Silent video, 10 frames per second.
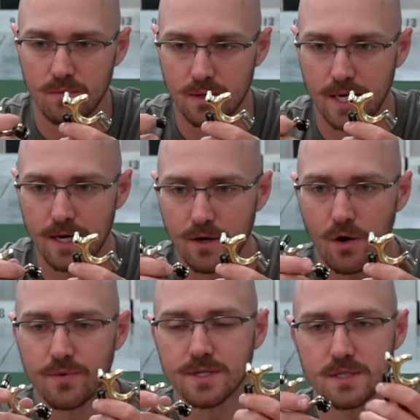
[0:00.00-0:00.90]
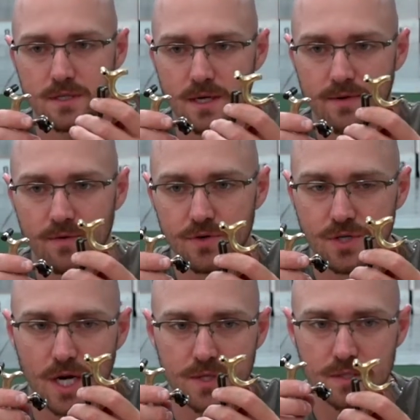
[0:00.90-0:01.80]
didn't know this because I've never
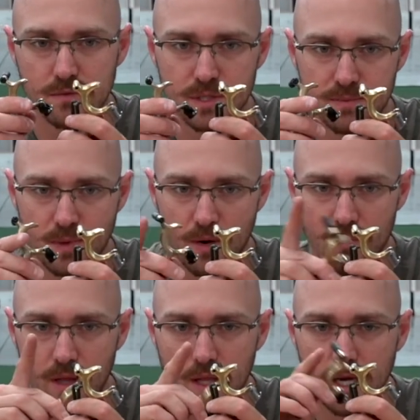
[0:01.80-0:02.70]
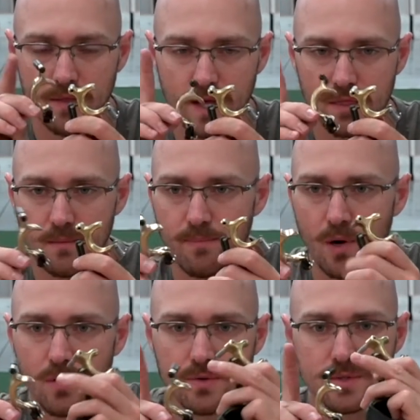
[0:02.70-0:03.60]
shot this release, but I really like that the
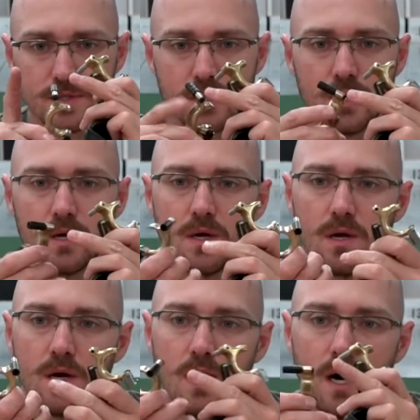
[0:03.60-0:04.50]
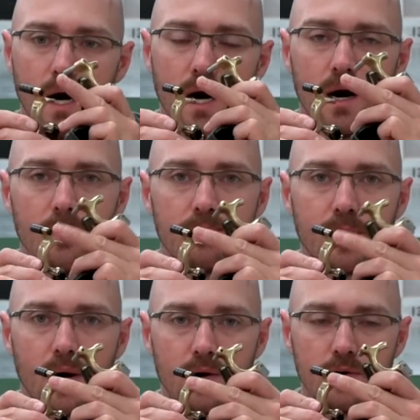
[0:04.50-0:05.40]
post
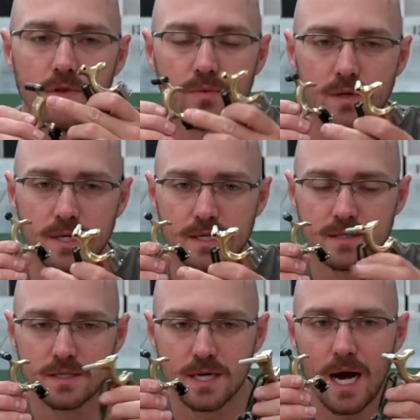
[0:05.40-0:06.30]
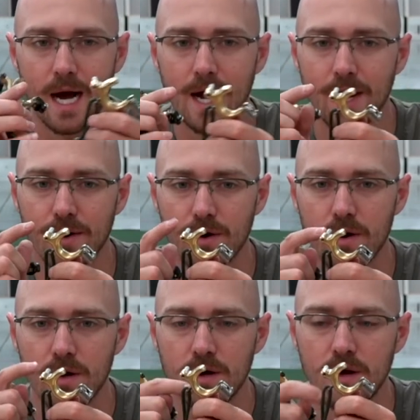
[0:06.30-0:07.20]
part of the release is higher
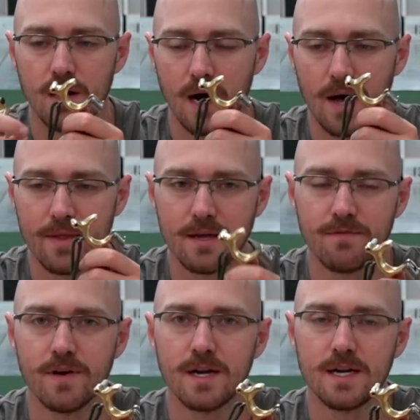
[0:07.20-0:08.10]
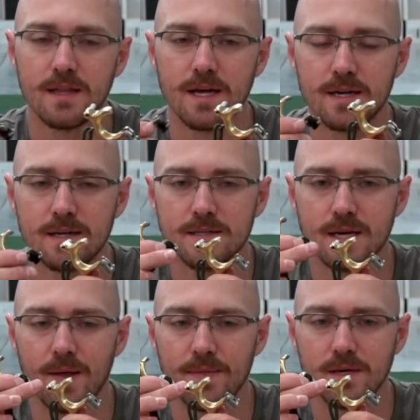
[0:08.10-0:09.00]
on the Infinity than it is
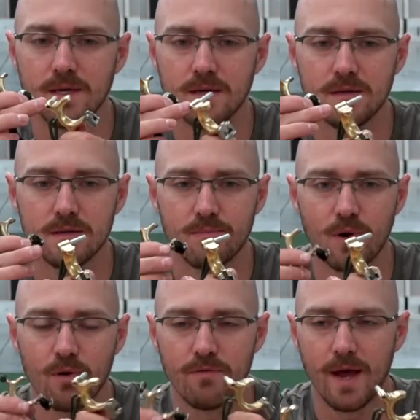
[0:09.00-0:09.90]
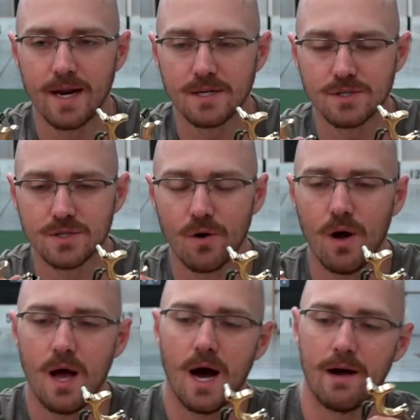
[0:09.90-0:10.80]
on the Pro Advantage. So
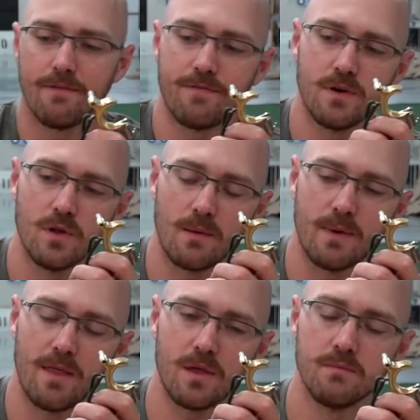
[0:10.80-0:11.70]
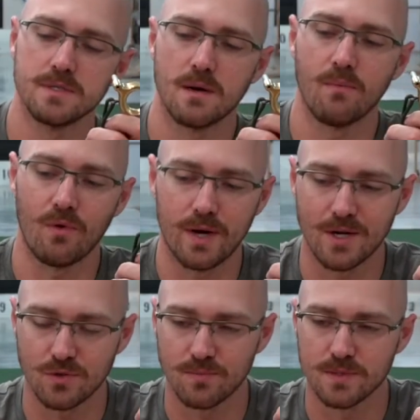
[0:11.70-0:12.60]
I feel like my thumb is in a more
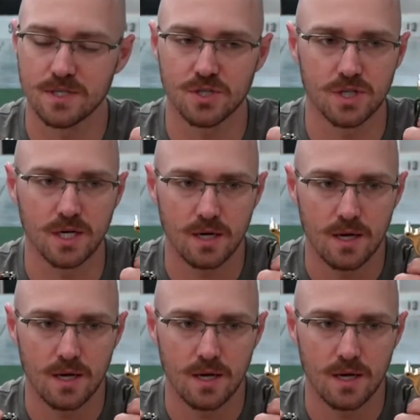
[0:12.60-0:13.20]
natural position